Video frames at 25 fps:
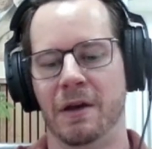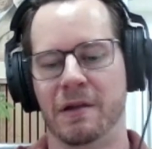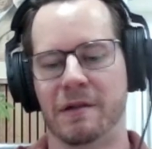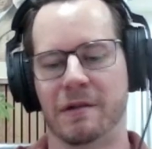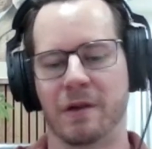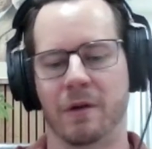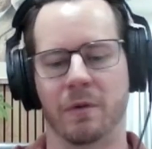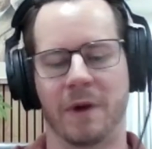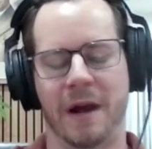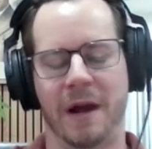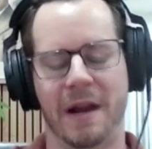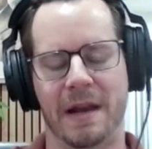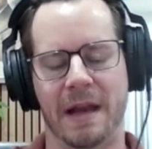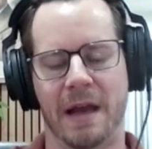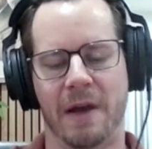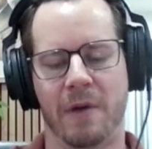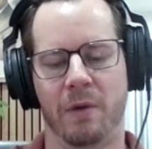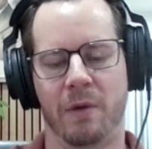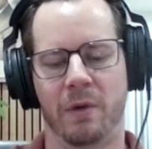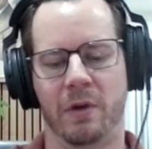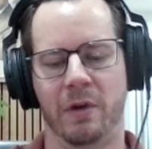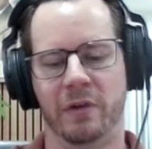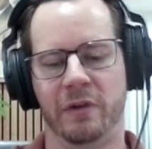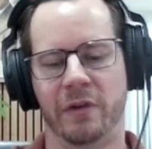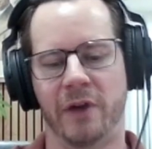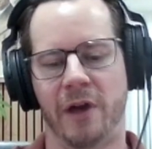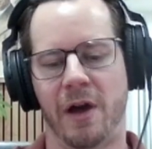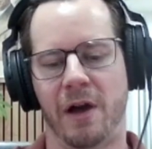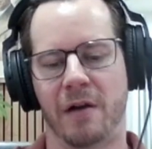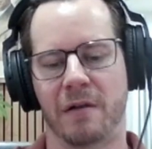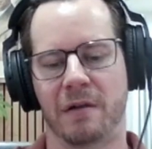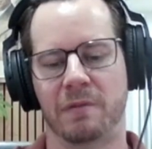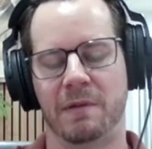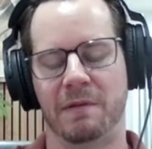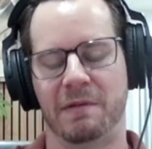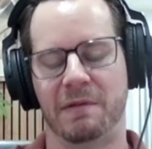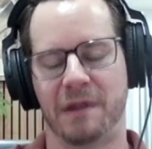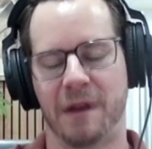So right now we're in
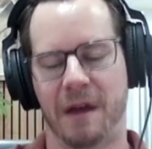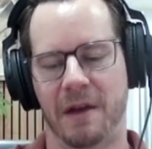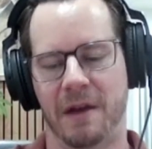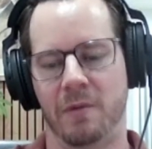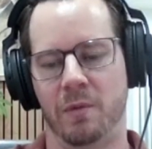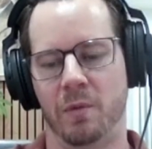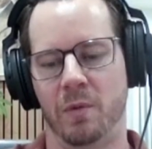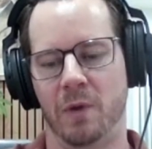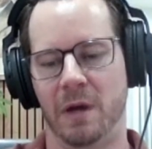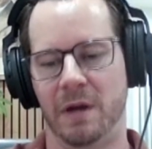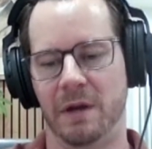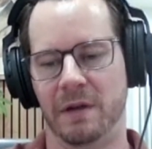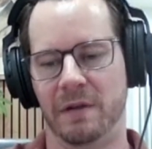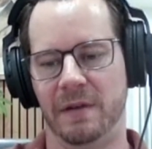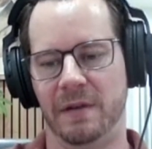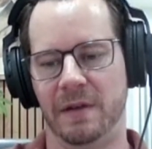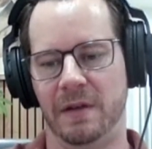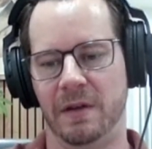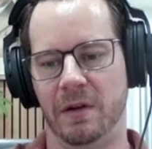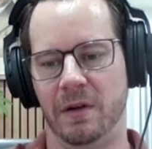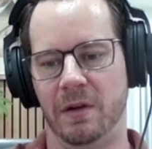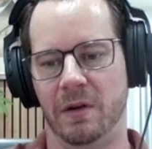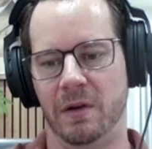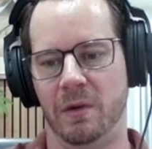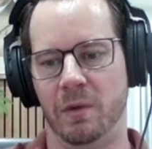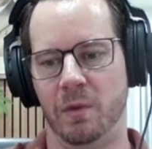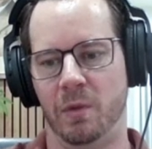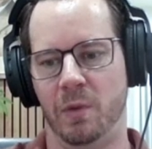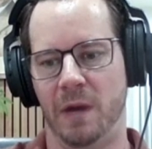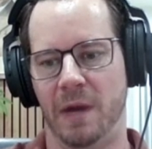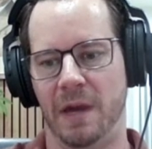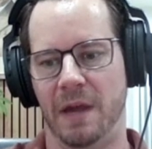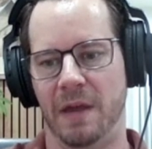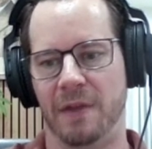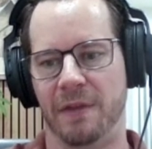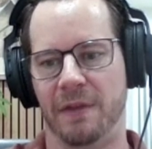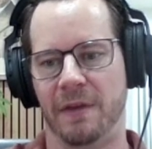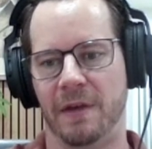talks. We've signed one deal
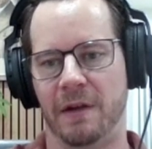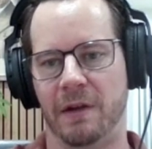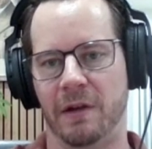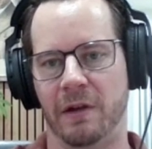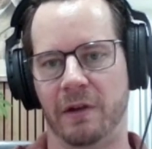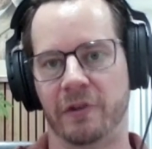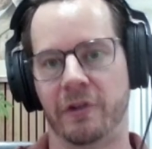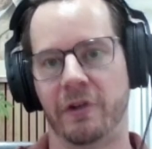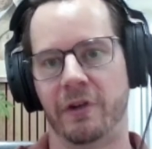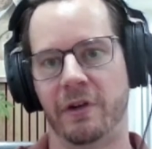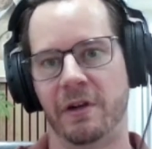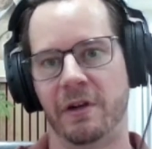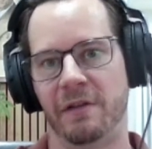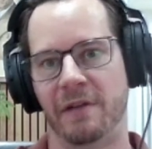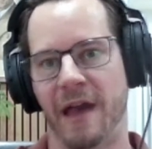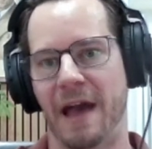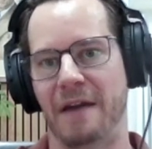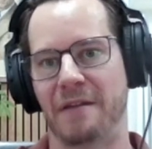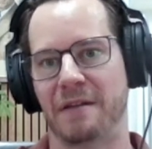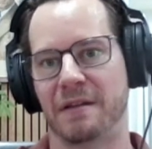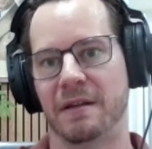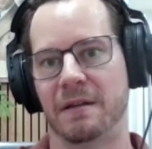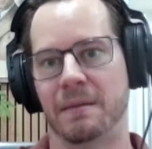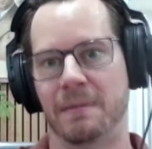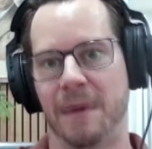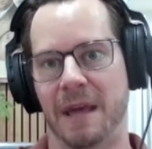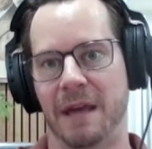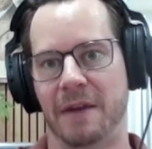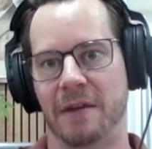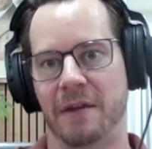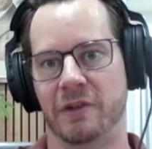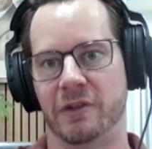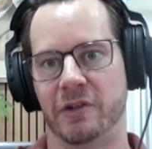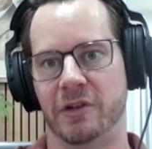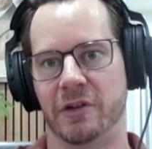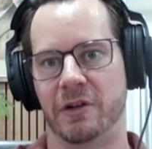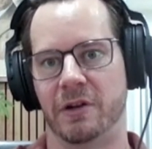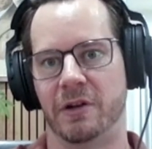with an alternative asset
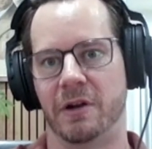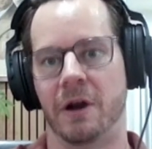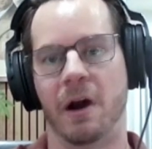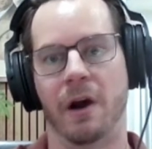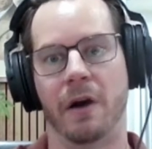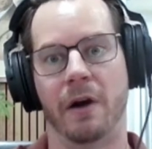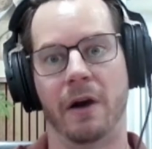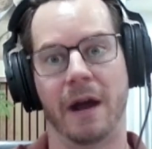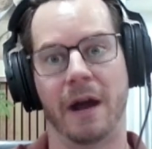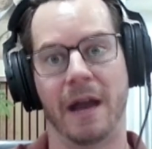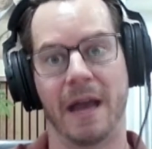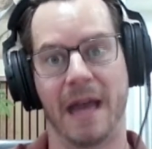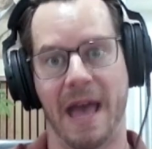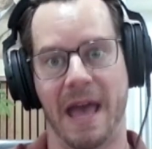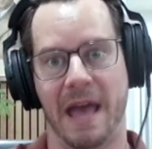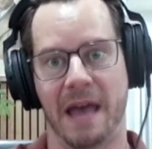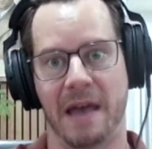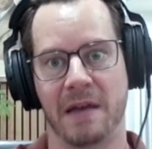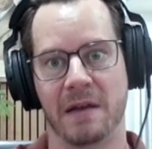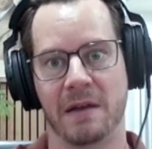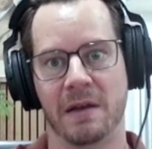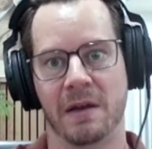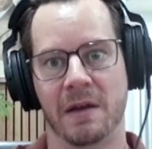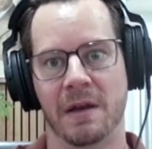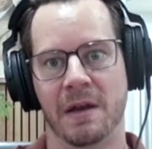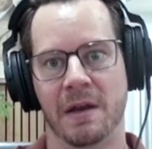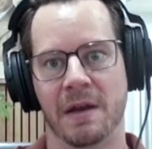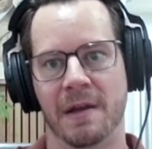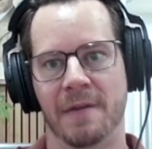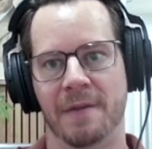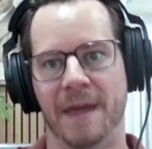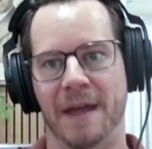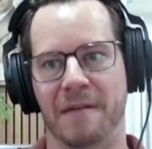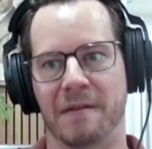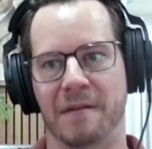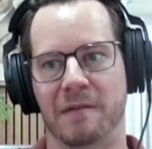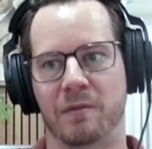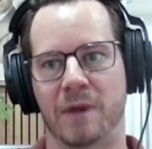manager, RIA,
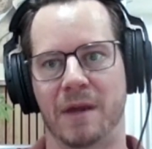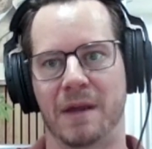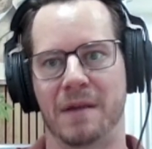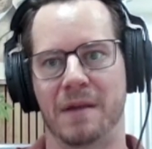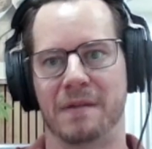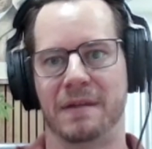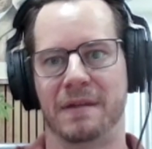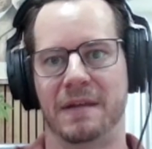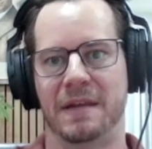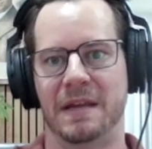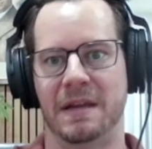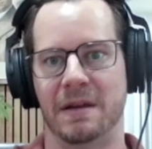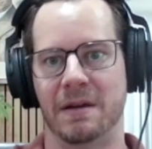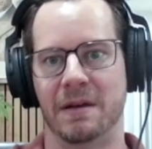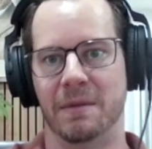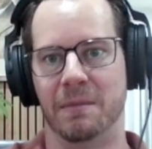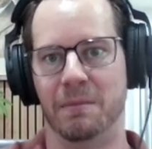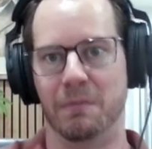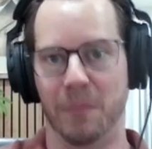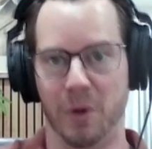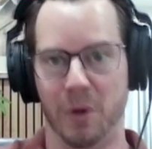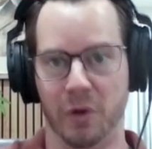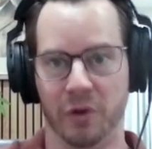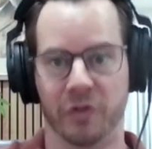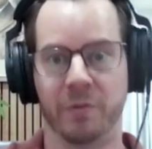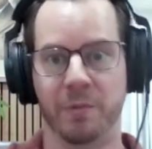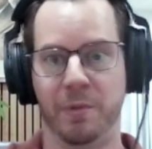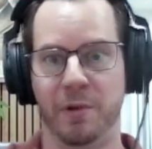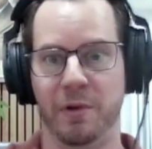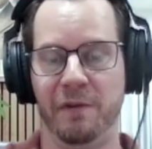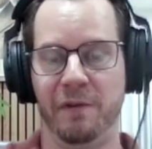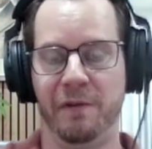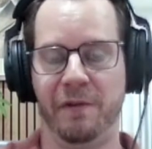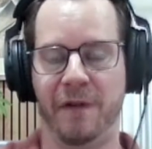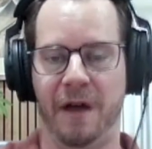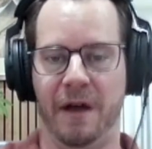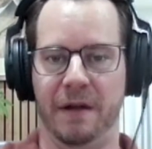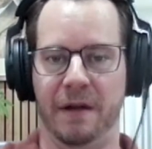that's raising multiple
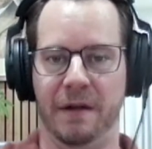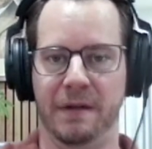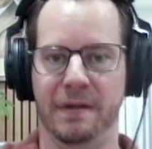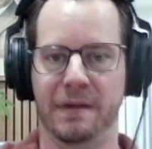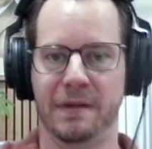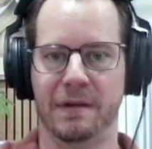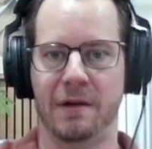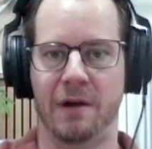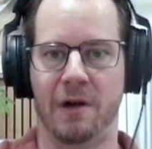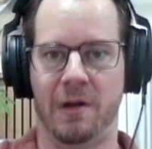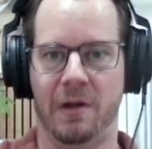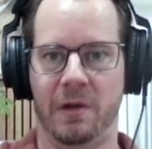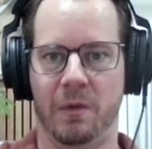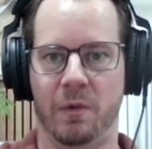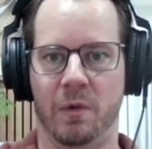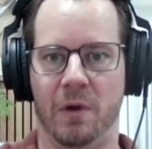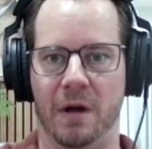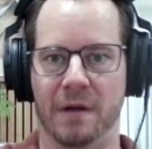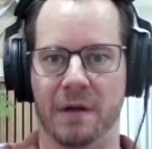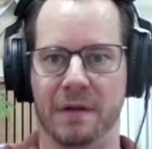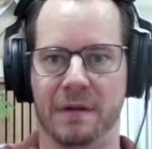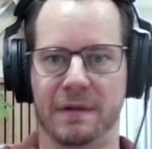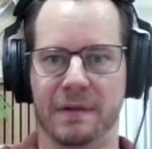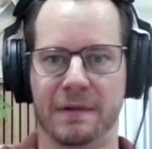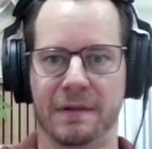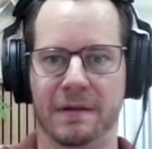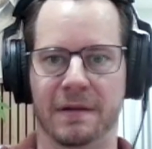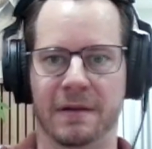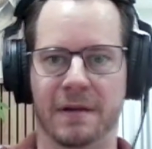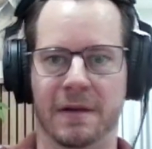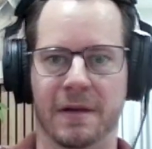funds all at once.